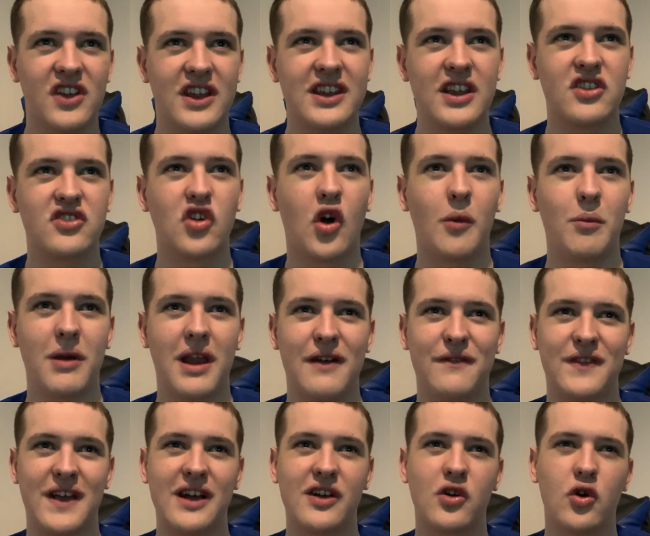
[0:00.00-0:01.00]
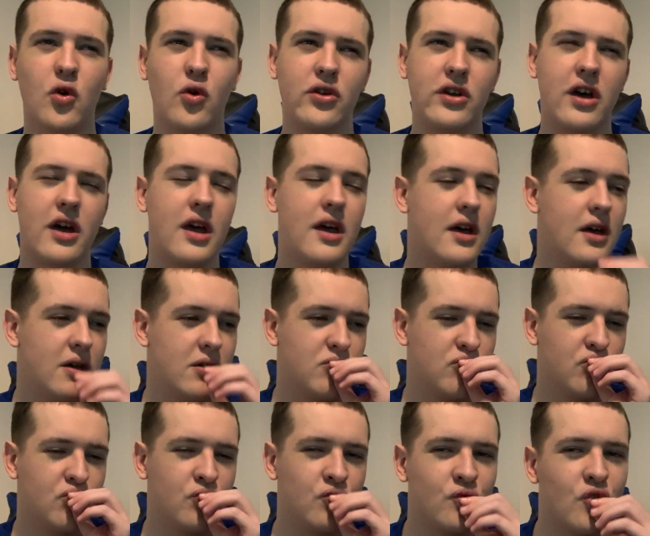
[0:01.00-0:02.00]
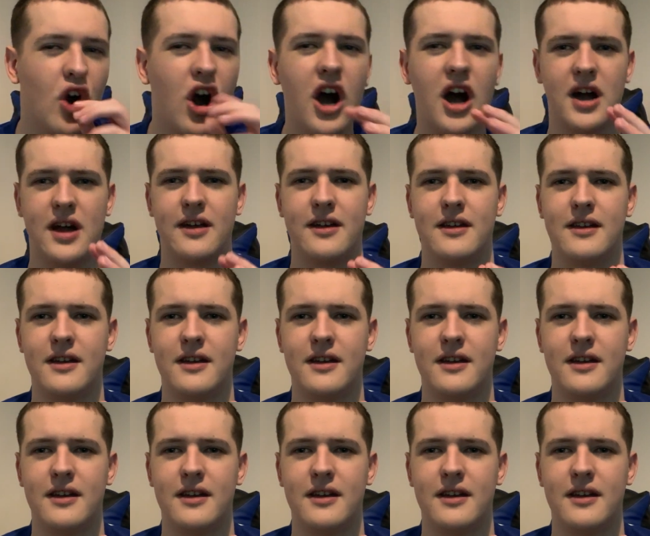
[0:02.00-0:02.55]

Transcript: in the top left-hand corner. Mwah!